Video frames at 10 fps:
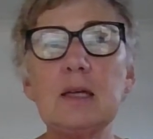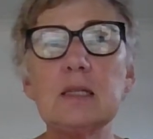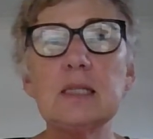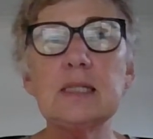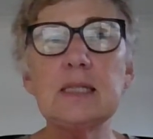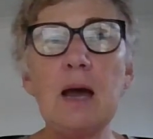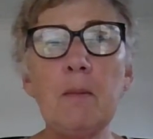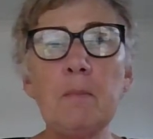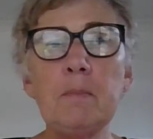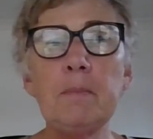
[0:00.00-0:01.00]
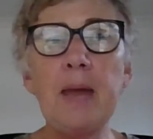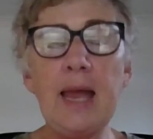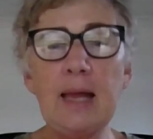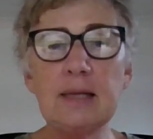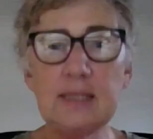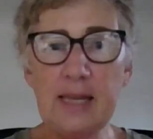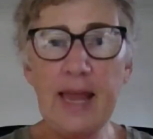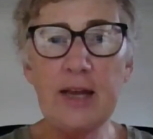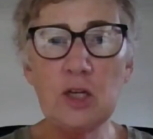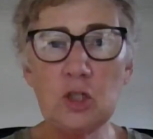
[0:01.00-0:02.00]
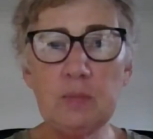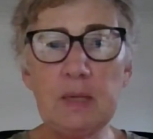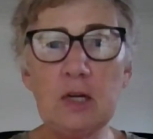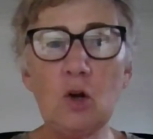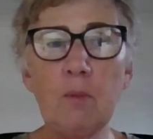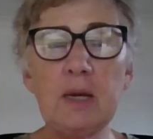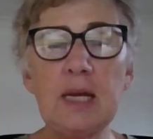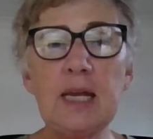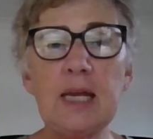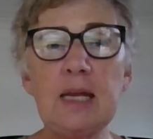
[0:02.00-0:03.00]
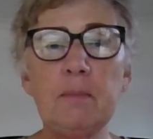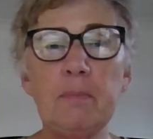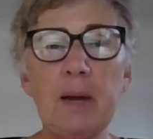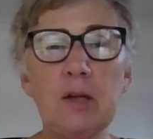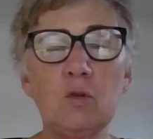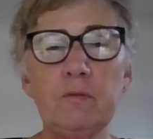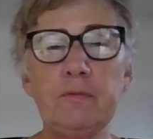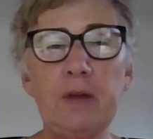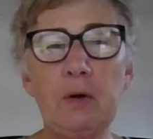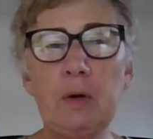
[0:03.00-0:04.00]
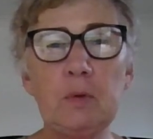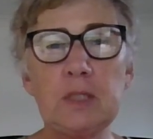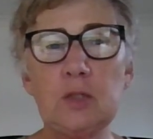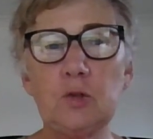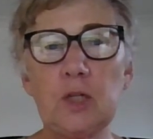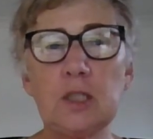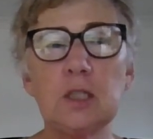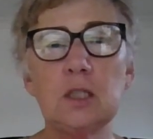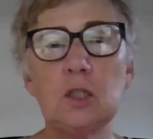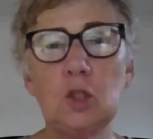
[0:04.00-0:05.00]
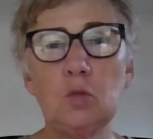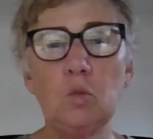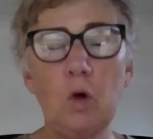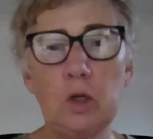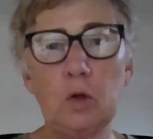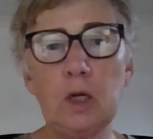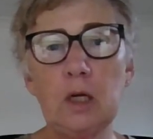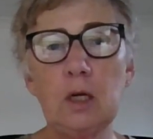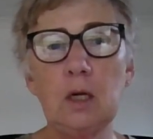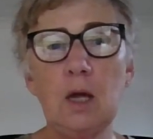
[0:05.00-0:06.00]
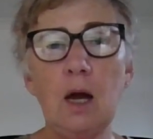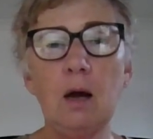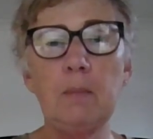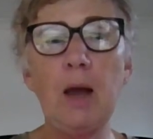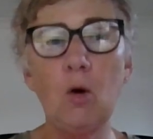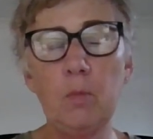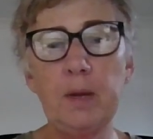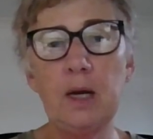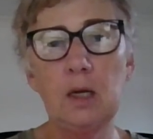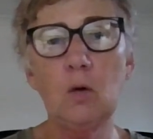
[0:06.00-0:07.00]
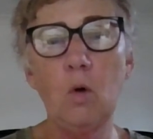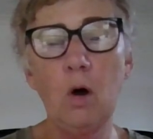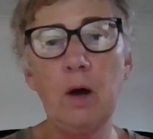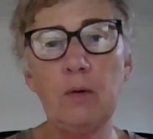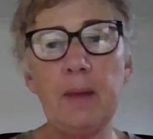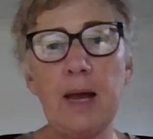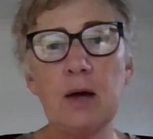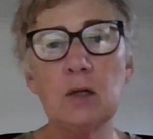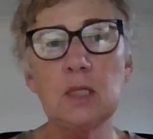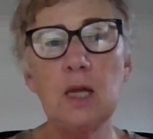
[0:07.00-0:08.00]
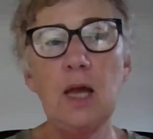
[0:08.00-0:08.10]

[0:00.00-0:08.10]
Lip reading: Some banks allow you to be a nominee, but you're very restricted to what you can help and enquire about.